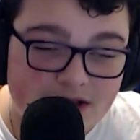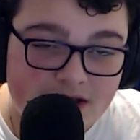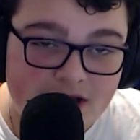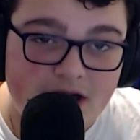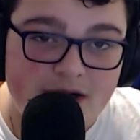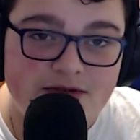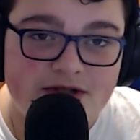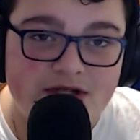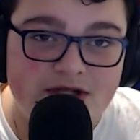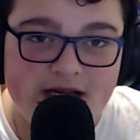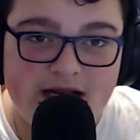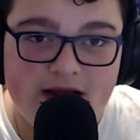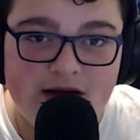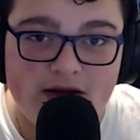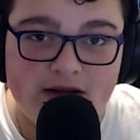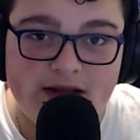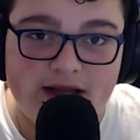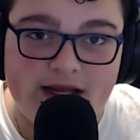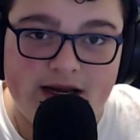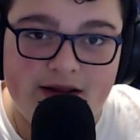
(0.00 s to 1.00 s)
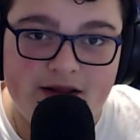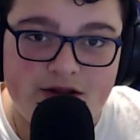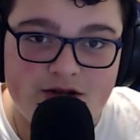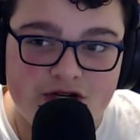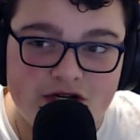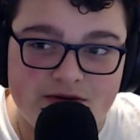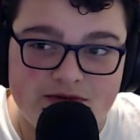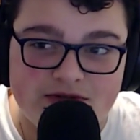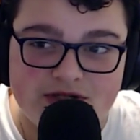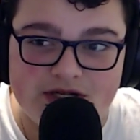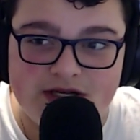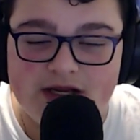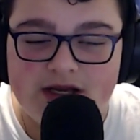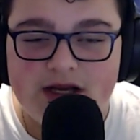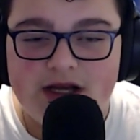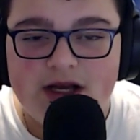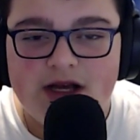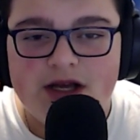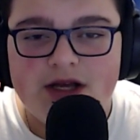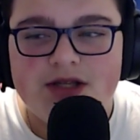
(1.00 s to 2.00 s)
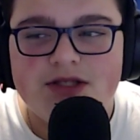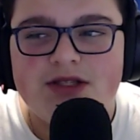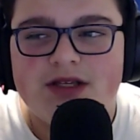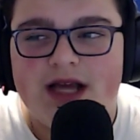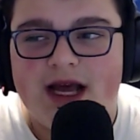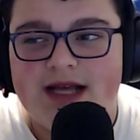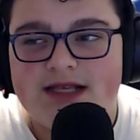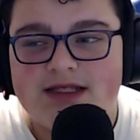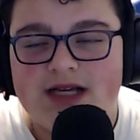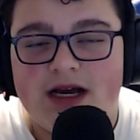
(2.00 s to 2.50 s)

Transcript: Come check it out. Link in the description. So yeah,